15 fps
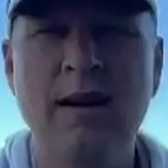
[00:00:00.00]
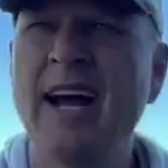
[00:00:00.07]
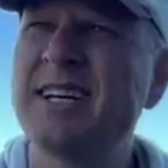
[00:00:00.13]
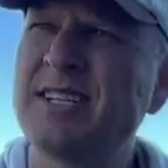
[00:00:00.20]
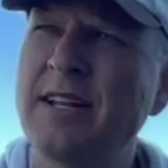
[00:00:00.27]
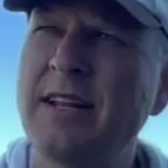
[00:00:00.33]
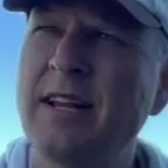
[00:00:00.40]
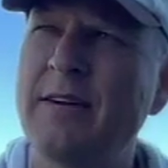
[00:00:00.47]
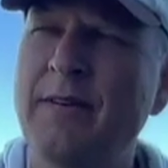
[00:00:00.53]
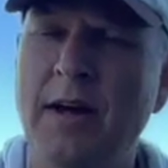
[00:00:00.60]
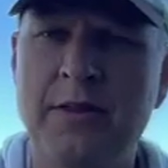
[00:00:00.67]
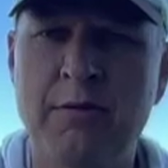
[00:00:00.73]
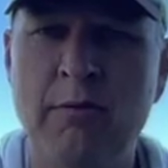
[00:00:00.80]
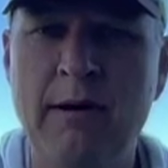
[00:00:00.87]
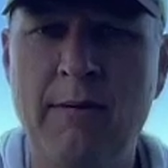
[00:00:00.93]
think they've
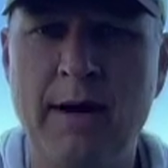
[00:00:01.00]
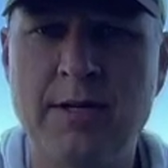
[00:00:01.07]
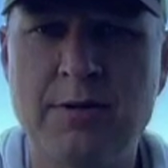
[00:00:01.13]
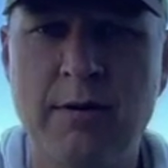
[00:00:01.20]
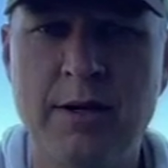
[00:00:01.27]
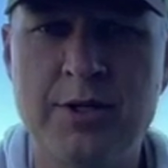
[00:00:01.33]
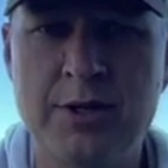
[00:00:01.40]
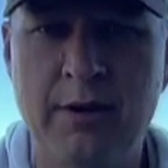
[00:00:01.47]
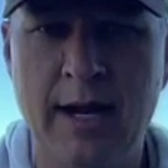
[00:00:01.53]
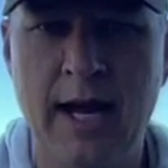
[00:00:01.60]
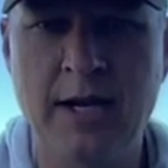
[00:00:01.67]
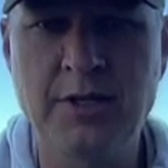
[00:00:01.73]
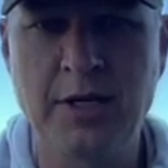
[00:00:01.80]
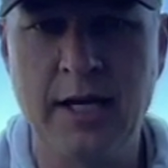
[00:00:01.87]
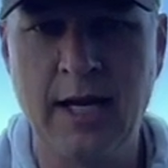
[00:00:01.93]
got 3 restaurants. You can
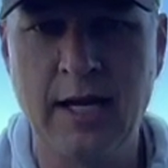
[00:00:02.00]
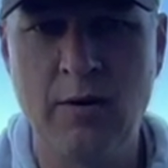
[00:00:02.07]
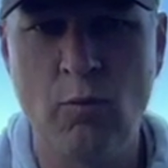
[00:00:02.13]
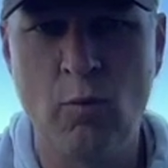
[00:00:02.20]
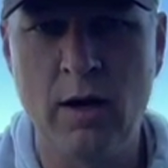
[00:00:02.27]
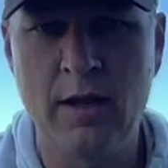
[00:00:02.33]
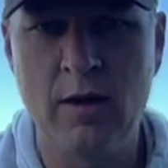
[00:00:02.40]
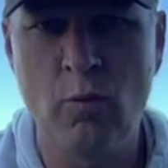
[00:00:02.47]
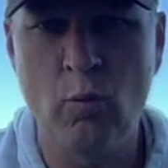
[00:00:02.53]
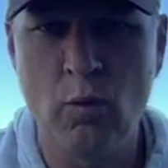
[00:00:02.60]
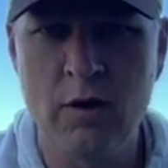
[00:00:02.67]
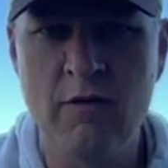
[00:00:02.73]
actually eat in one that would